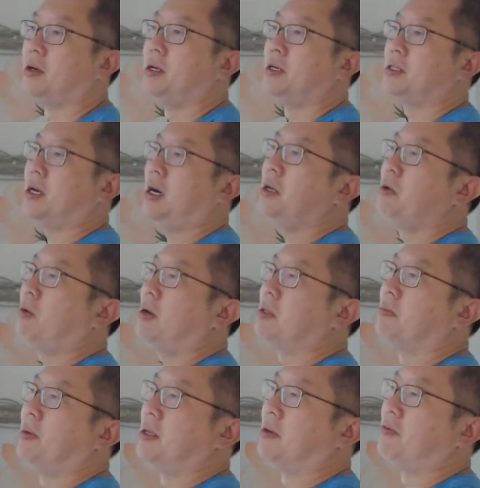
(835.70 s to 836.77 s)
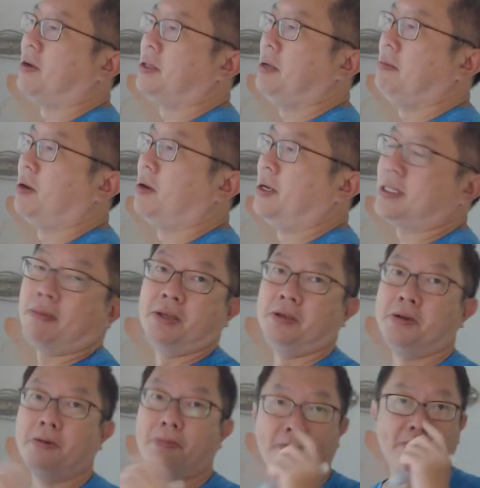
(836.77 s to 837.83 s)
So how you want to put the 40 more is up to
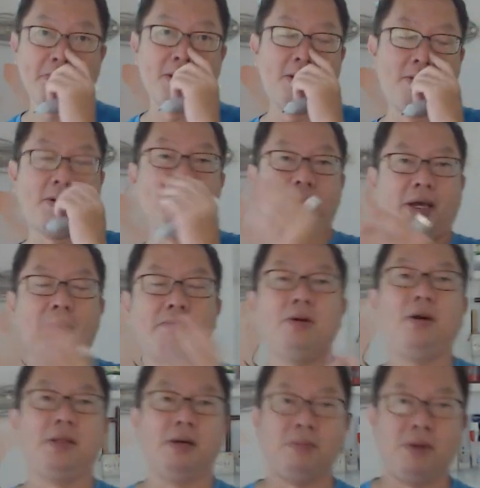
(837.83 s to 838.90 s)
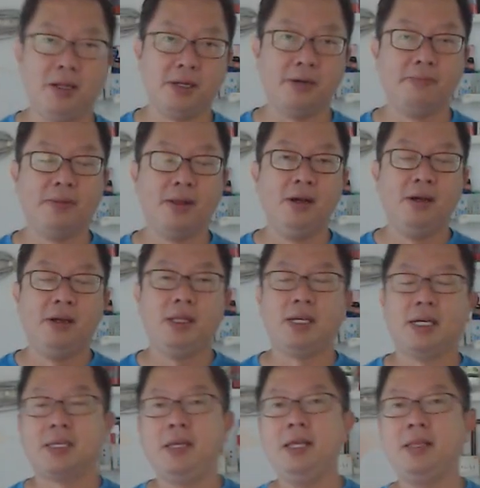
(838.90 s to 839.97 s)
you, but you can put on the model. If
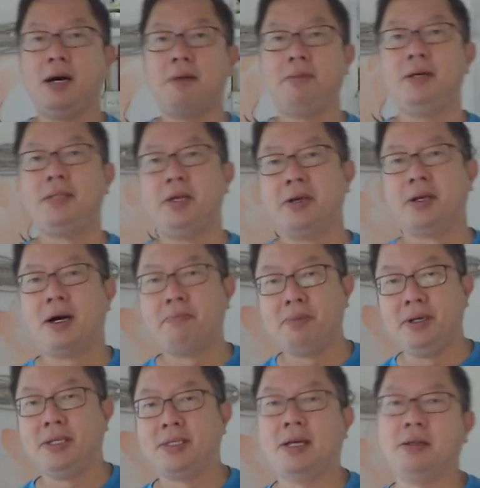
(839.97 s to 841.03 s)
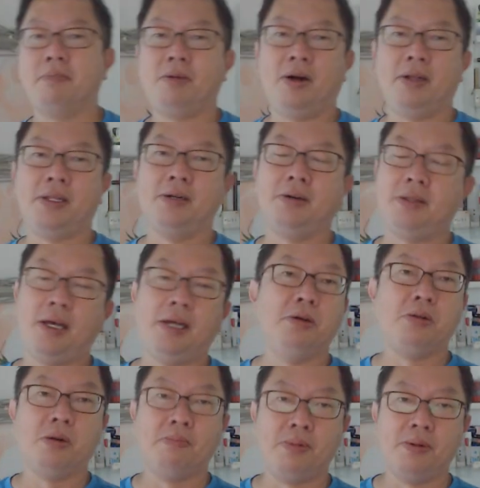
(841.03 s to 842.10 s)
there's any number that you can't put inside the model, then you
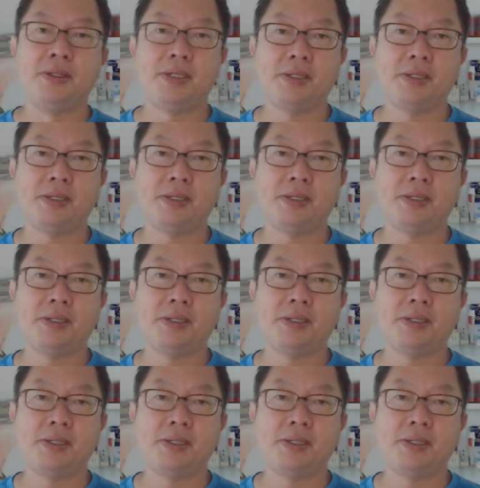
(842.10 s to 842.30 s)
don't put.